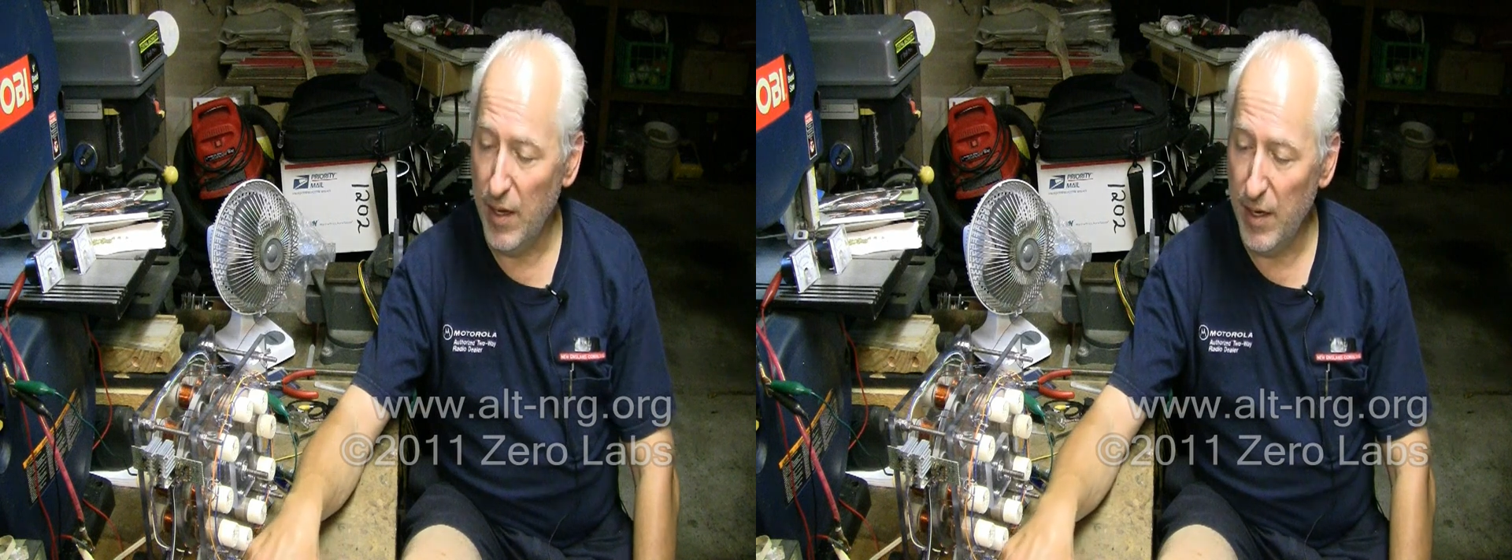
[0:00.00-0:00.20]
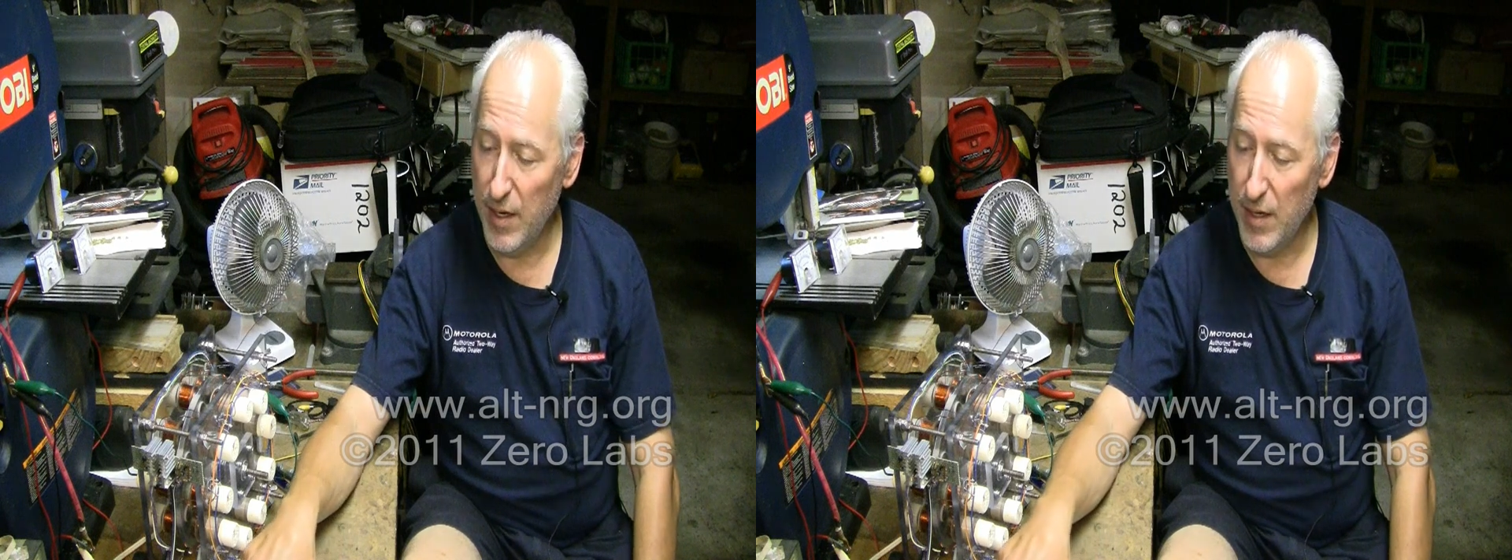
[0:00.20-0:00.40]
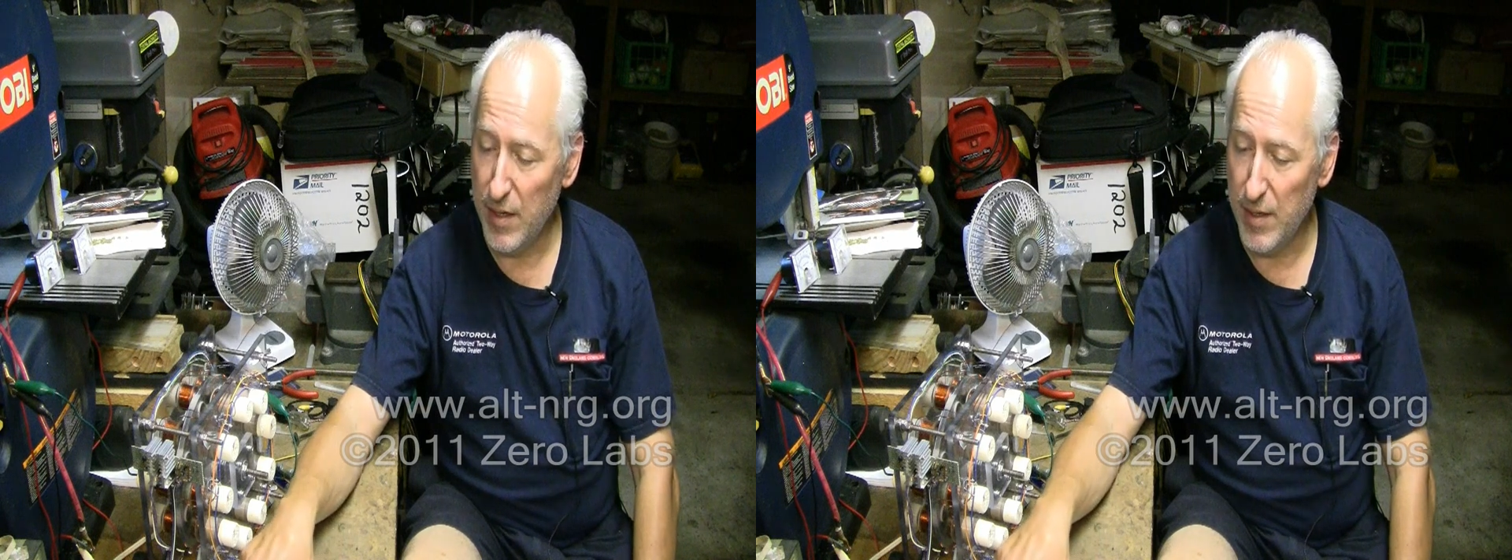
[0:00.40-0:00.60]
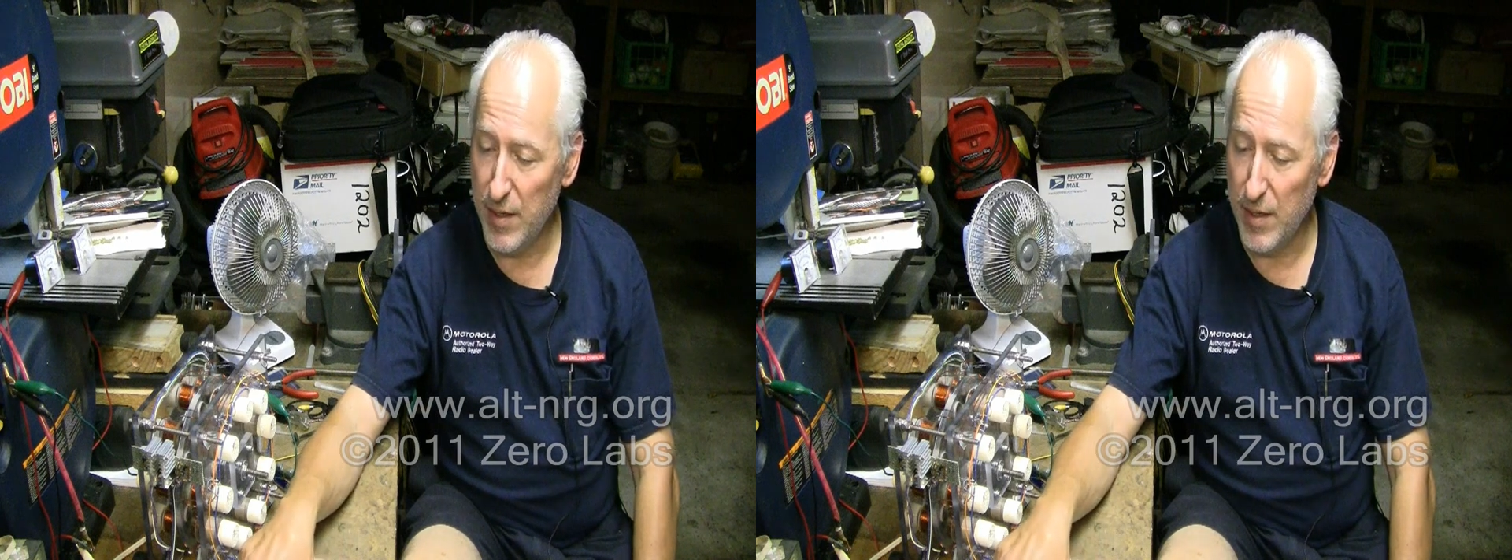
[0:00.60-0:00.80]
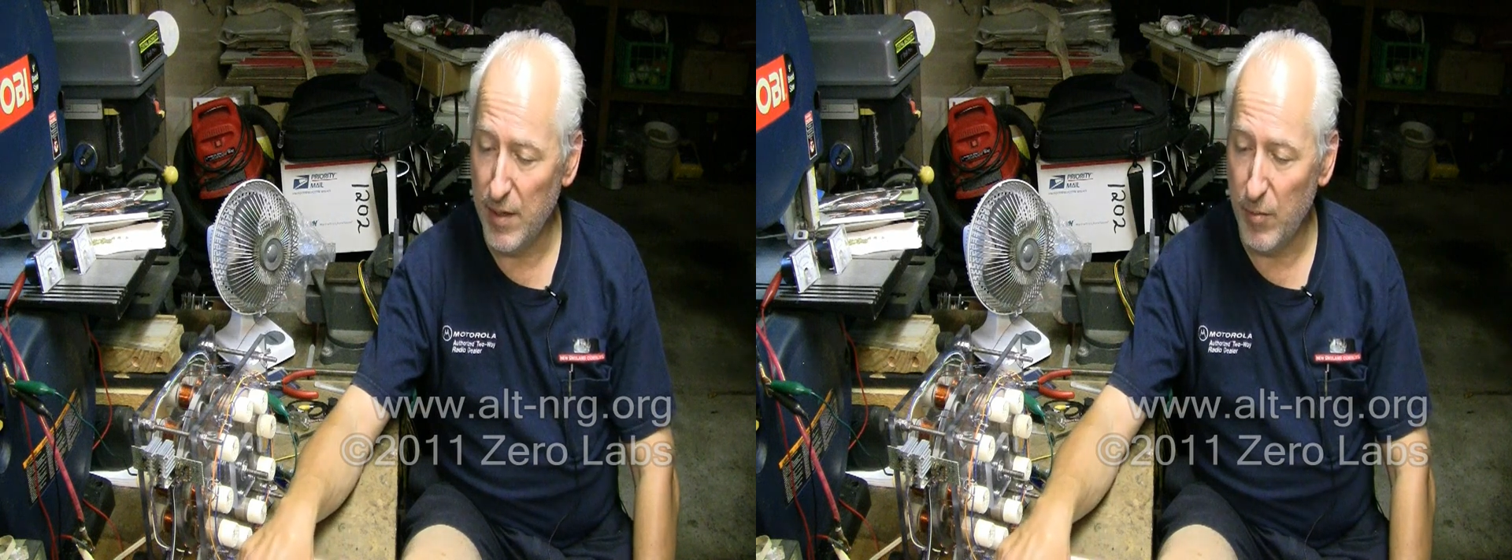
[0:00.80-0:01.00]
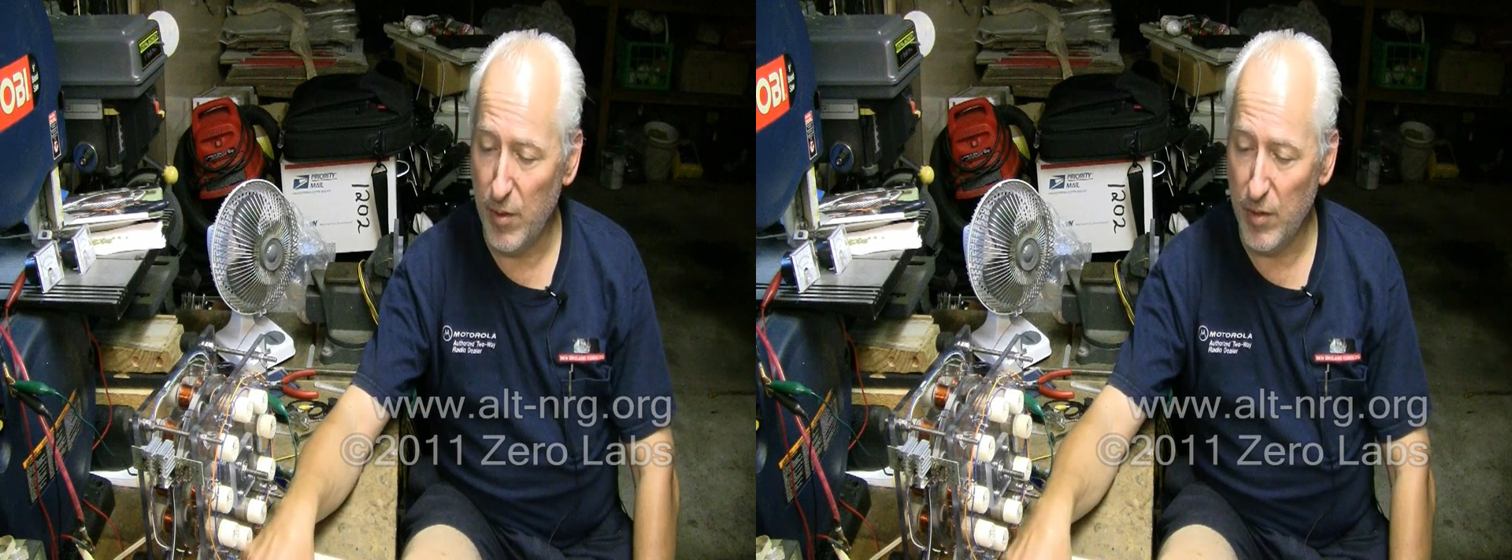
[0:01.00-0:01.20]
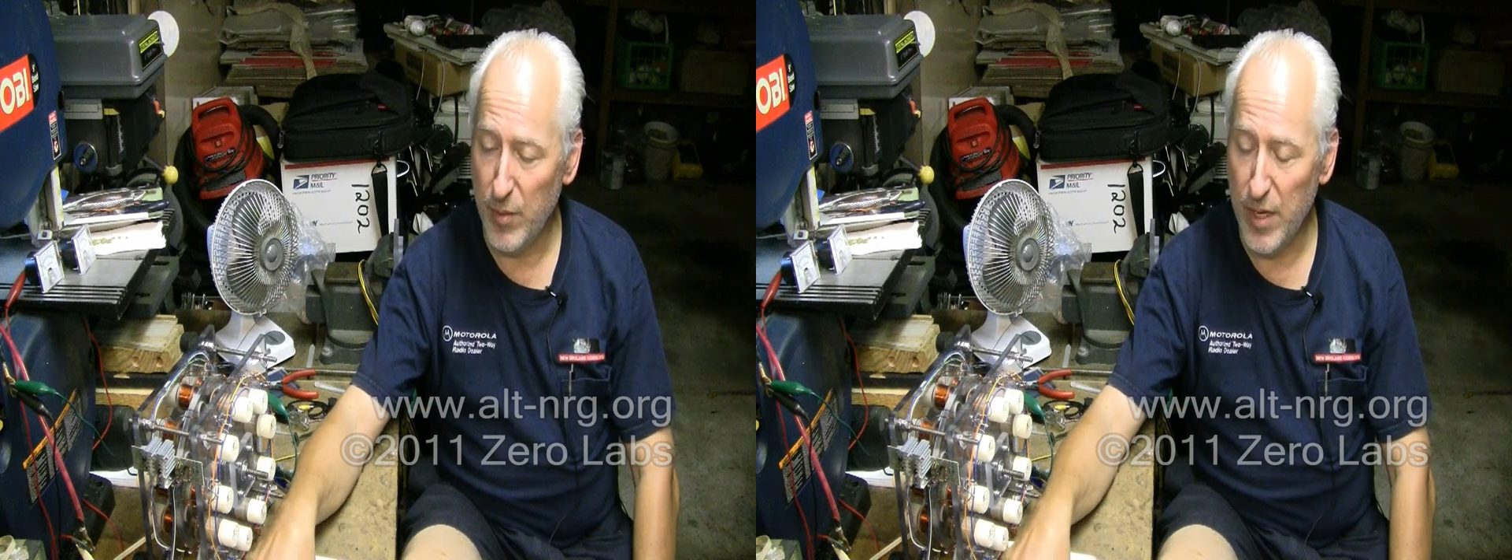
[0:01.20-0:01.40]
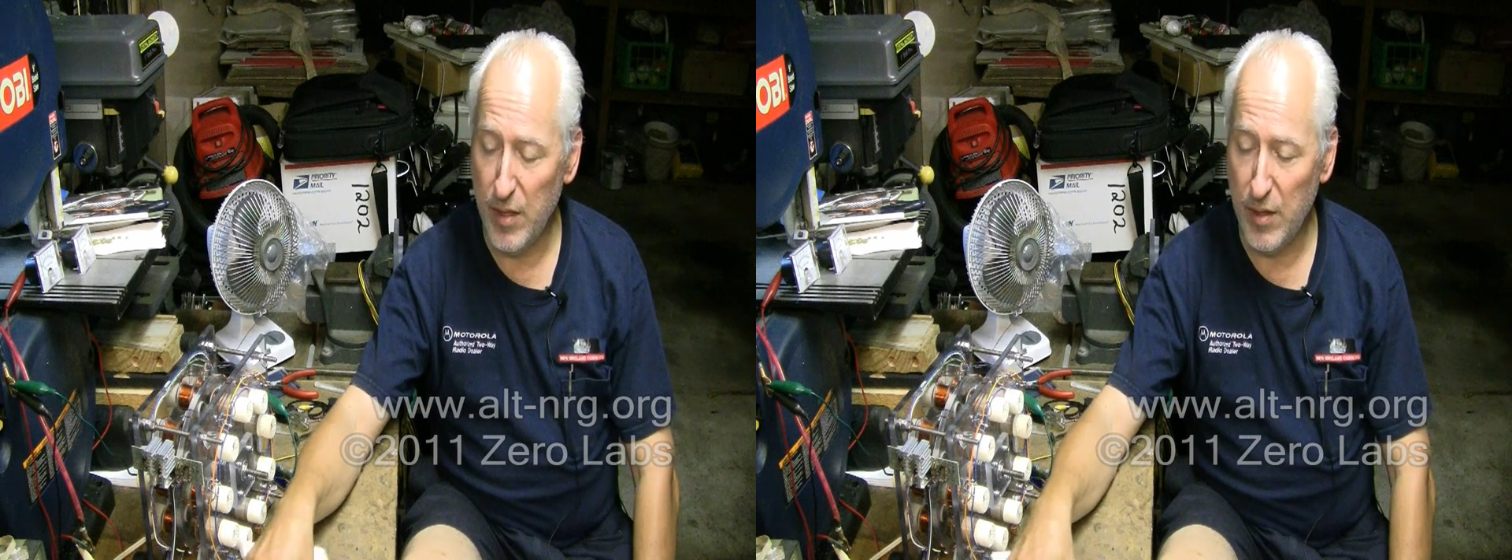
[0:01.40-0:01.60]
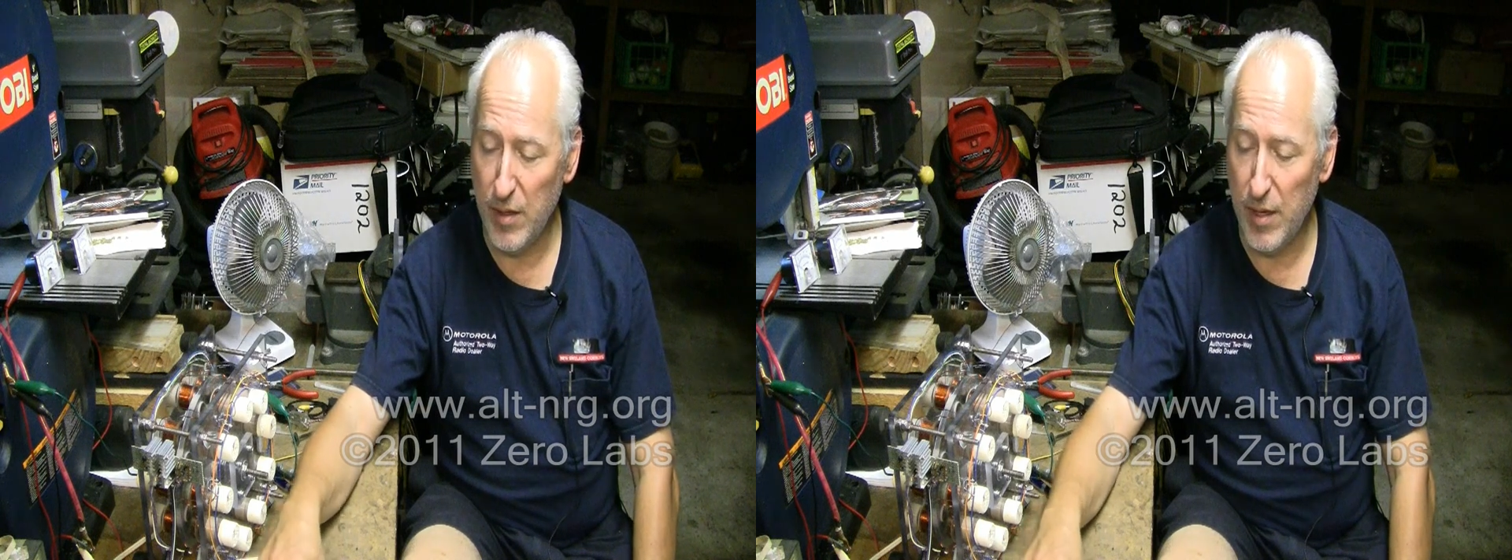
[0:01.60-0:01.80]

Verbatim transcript: and uh, I uh, want to make the